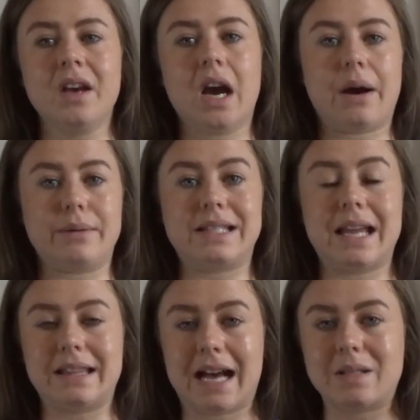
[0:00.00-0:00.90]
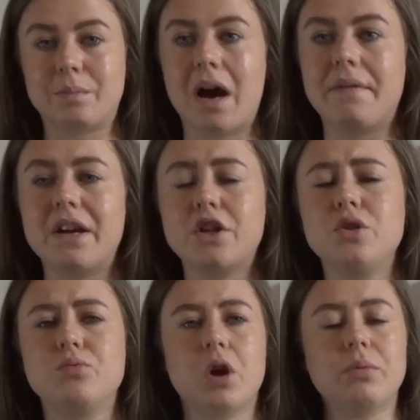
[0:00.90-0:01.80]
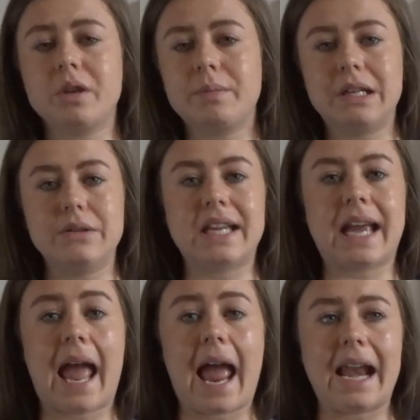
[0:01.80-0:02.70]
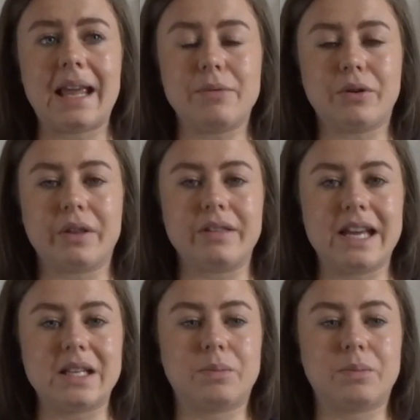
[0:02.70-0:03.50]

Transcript: I would say that's perfect. You don't want to be losing any more than this,